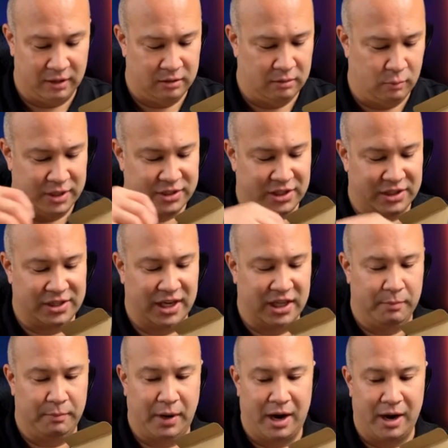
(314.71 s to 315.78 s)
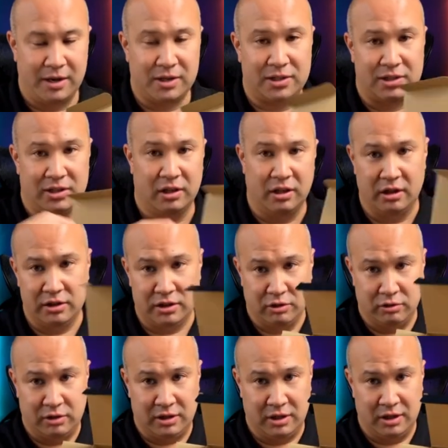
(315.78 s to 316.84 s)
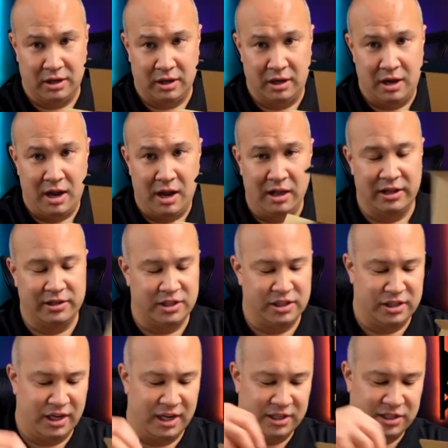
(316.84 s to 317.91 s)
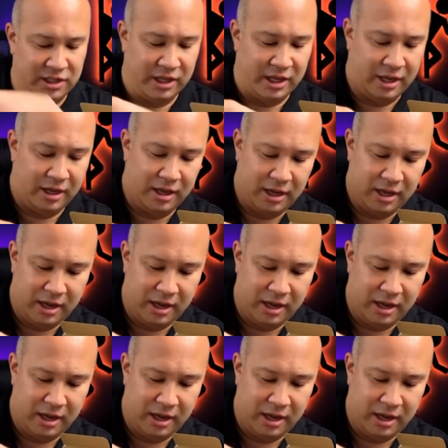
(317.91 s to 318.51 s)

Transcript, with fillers: when it's inside the box so that so the lens is nicely